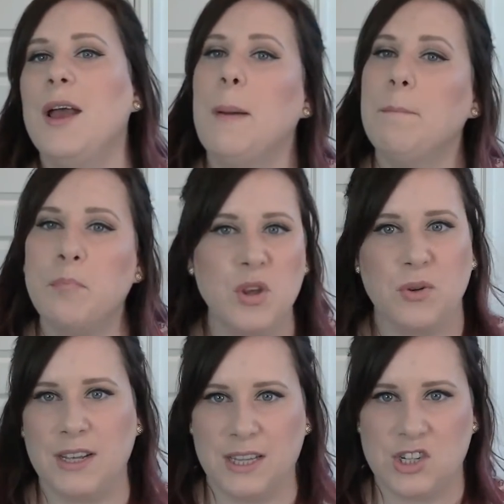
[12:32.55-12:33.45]

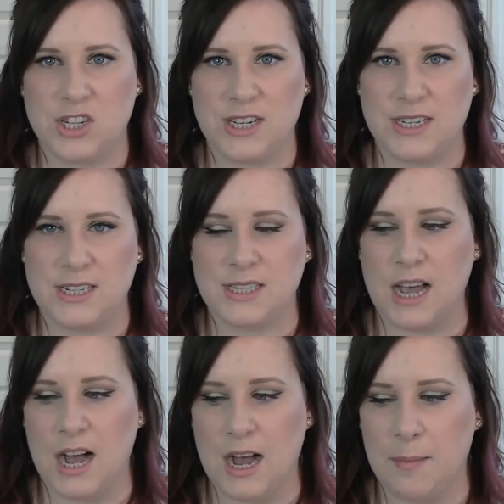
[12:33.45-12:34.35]
Beautylicious
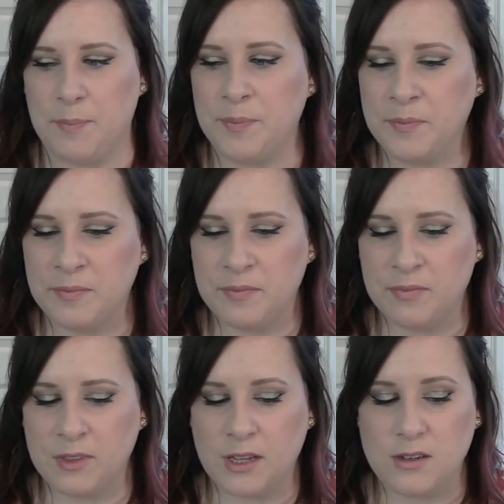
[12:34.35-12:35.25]

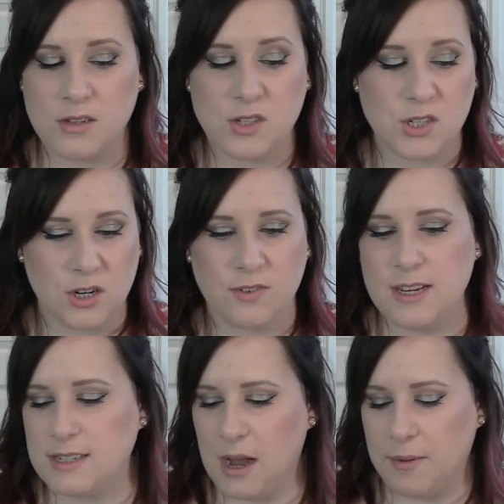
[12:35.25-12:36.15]

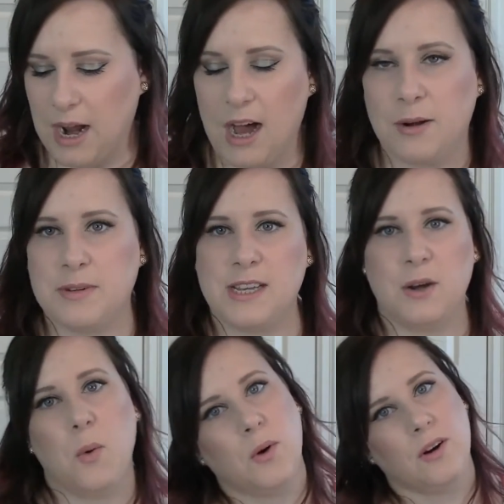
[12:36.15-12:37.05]
service. I would
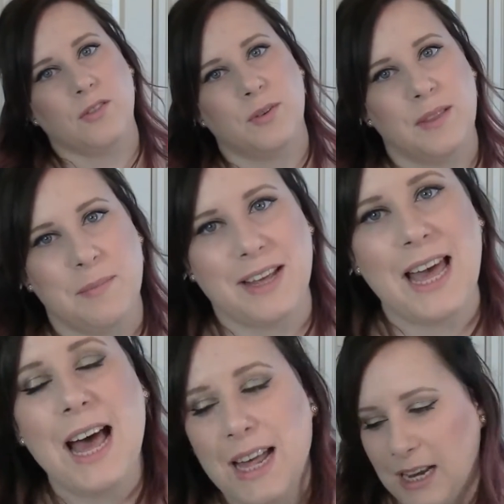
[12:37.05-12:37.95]
100% order from them
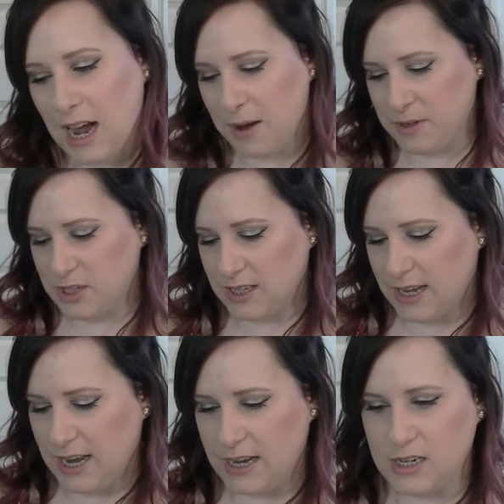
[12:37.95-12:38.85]
again. I wish the
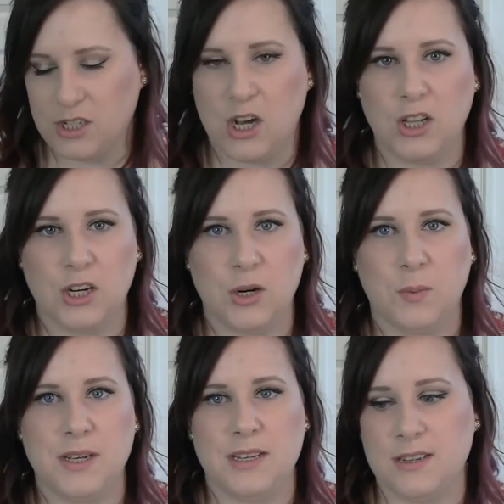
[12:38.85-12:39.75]
Canadian dollar
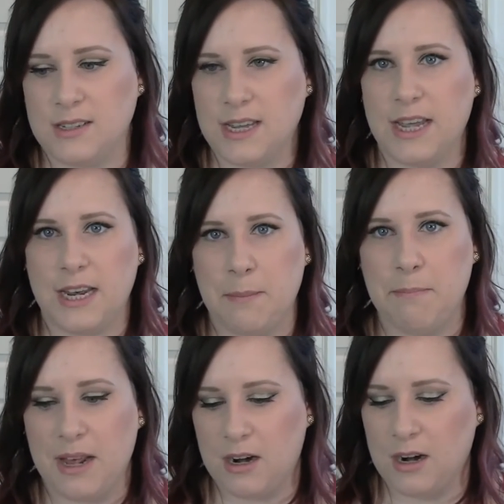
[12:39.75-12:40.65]
was in a
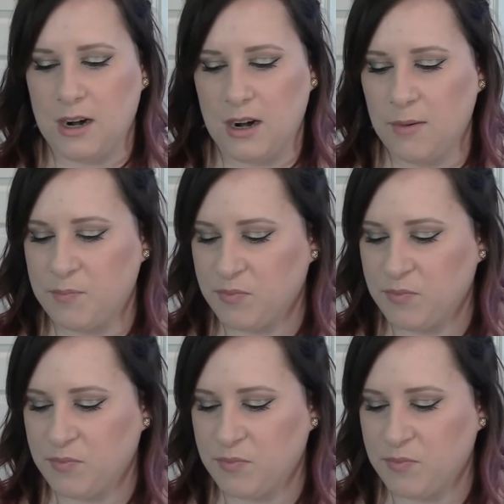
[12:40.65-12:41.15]
better